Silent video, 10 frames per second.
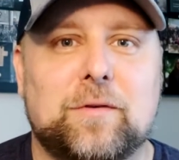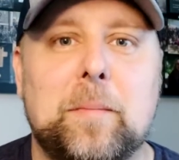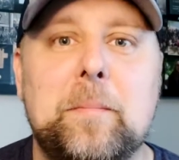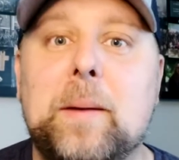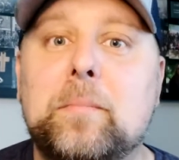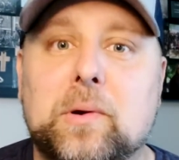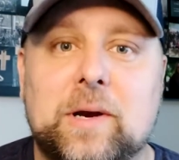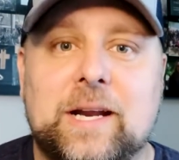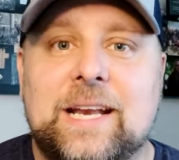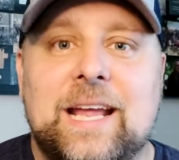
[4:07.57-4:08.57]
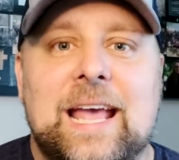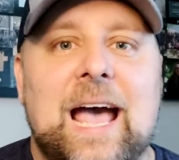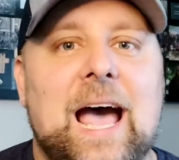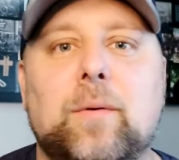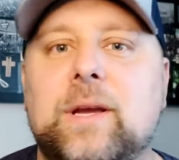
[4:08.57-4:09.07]
remembering
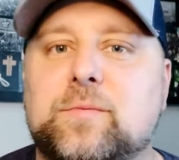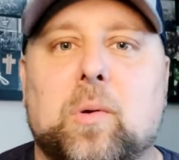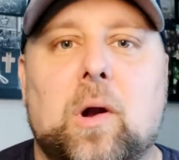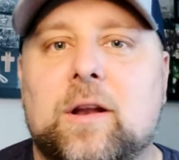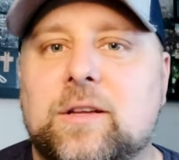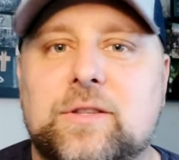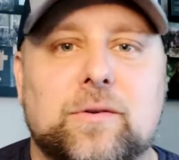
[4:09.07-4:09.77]
how he's brought us